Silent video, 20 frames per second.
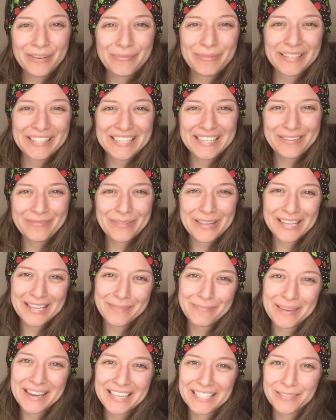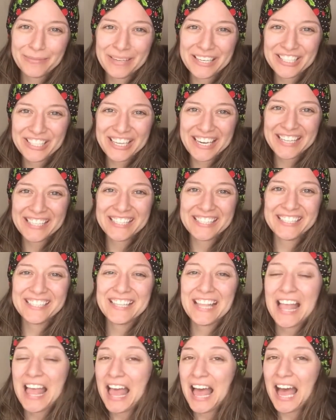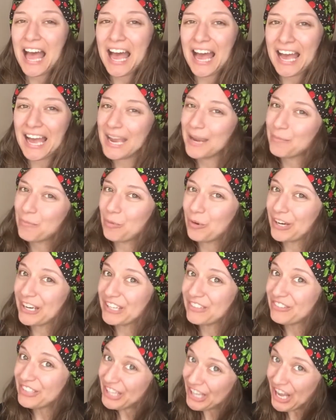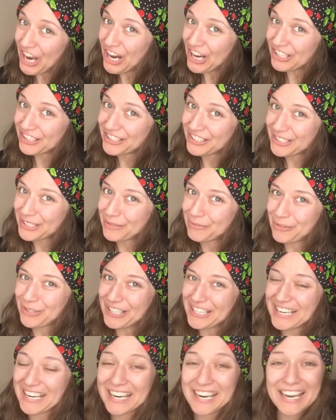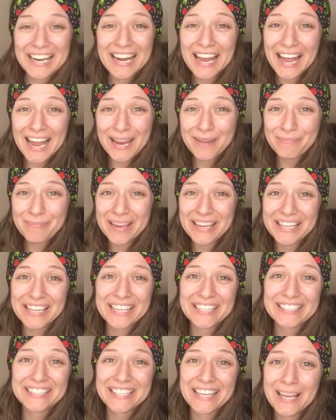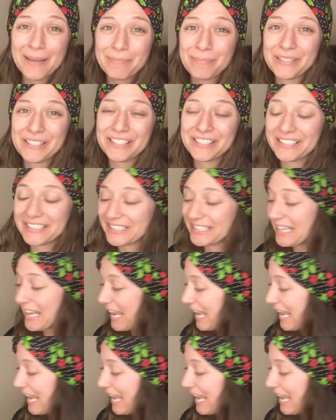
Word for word: everybody and welcome back to my channel. I'm working real hard this morning and I'm making samples